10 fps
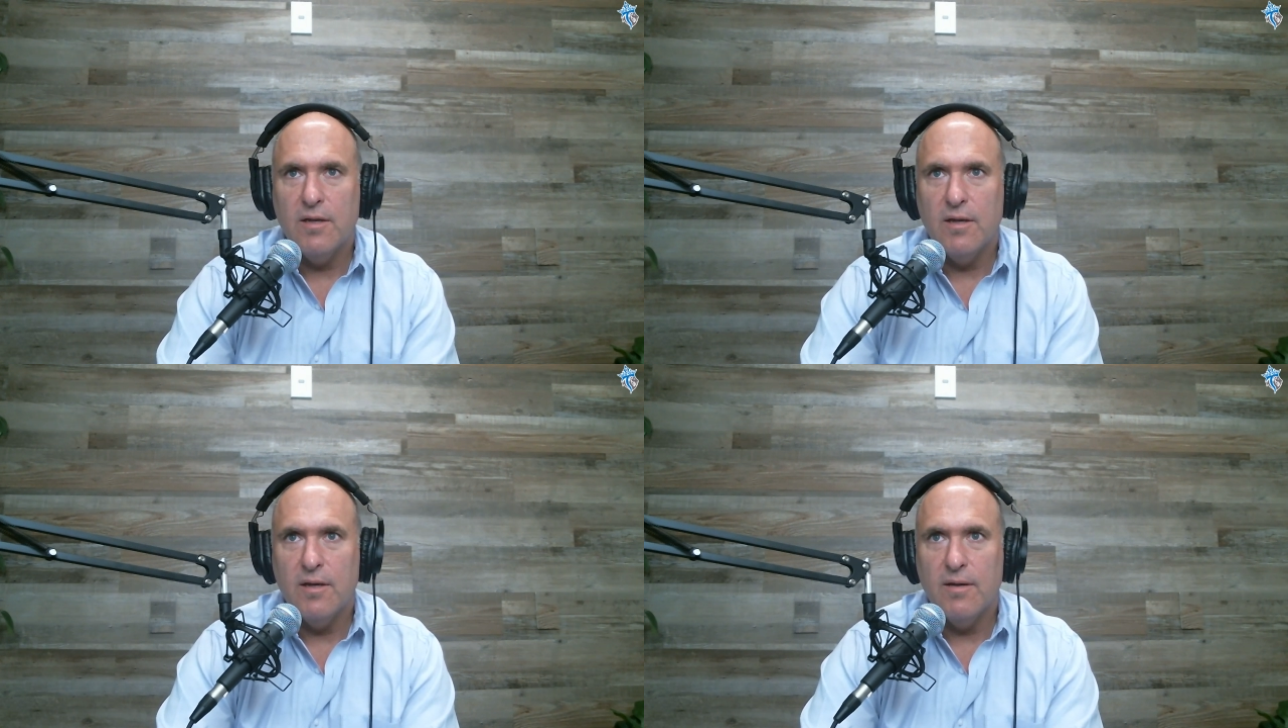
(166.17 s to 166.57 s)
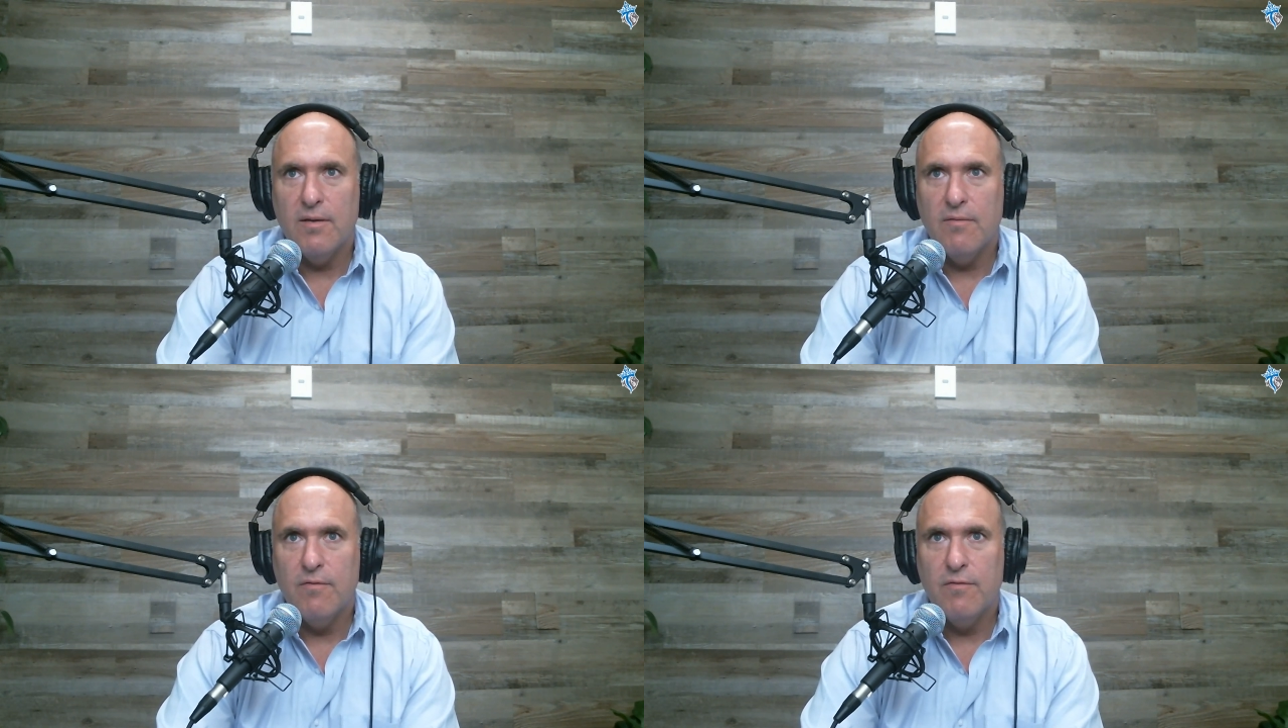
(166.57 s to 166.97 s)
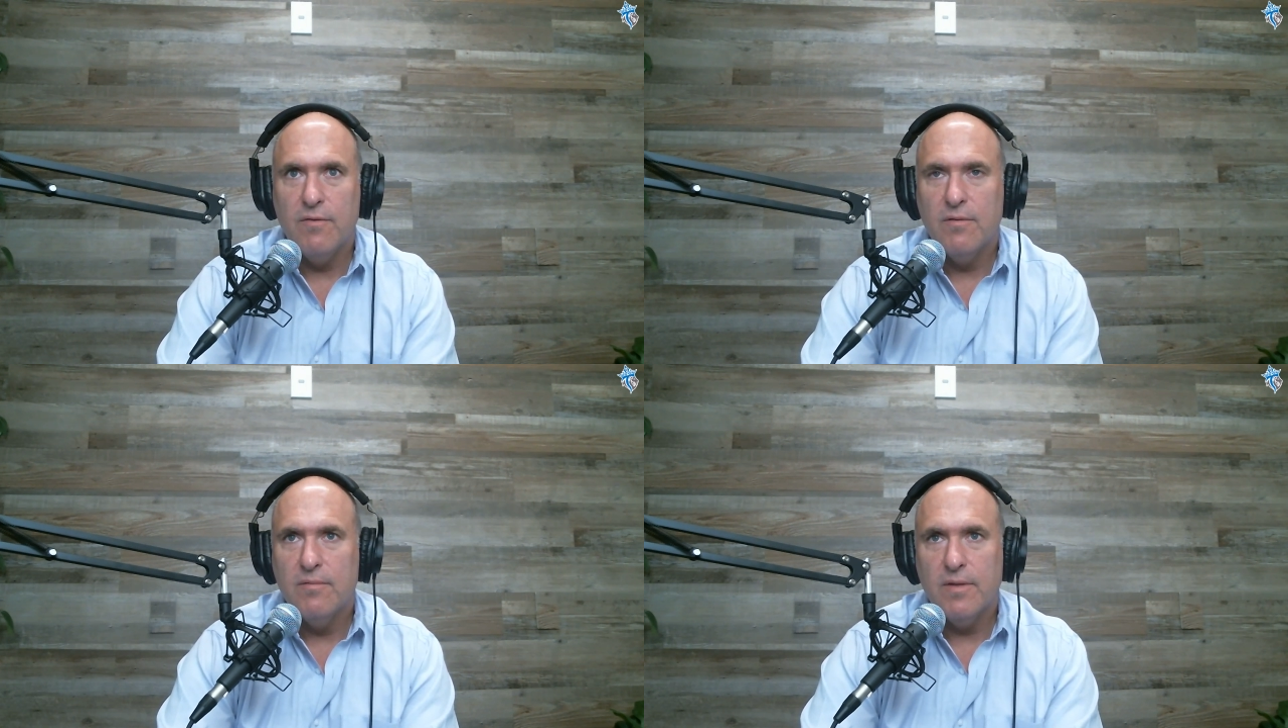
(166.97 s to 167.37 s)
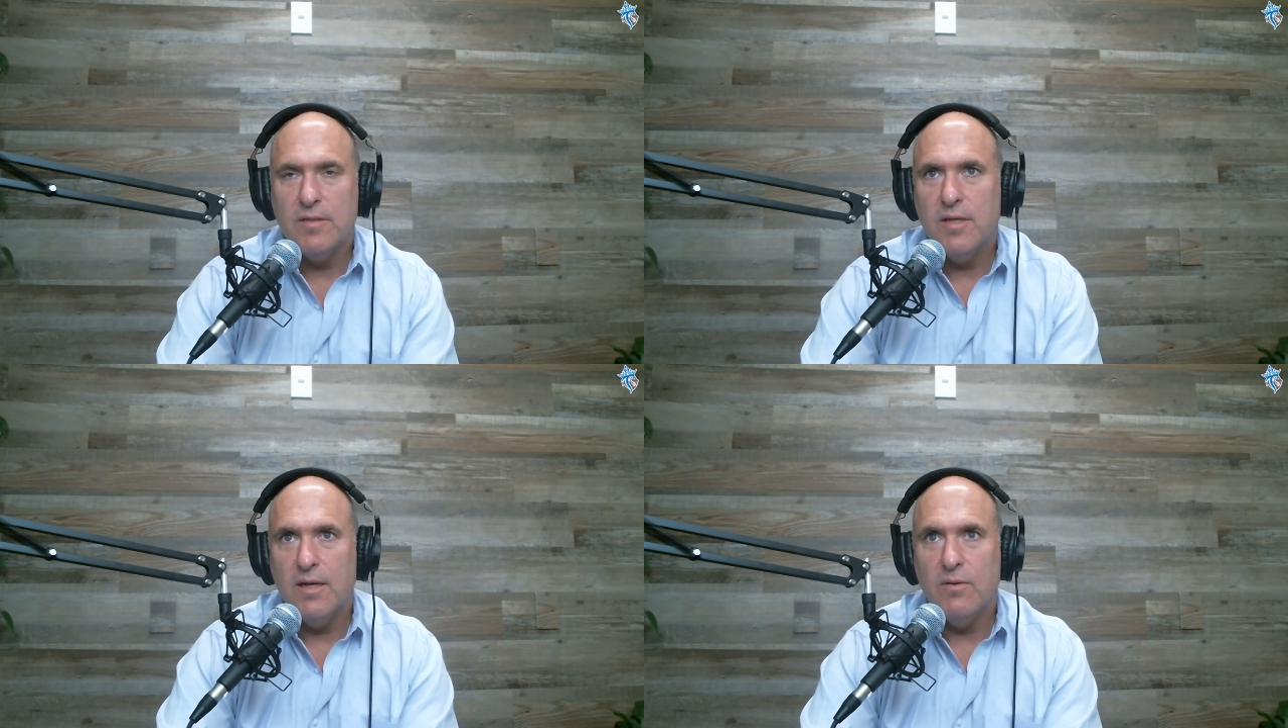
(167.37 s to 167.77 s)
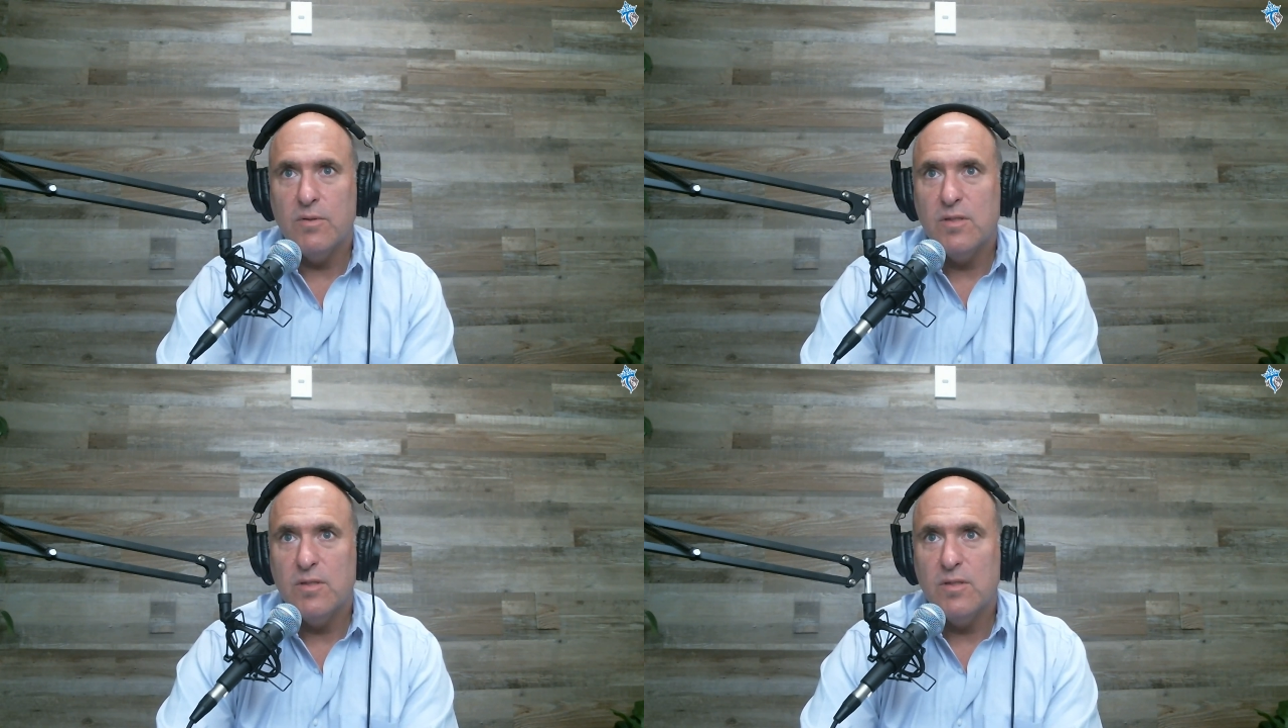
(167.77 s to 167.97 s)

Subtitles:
of, let's say it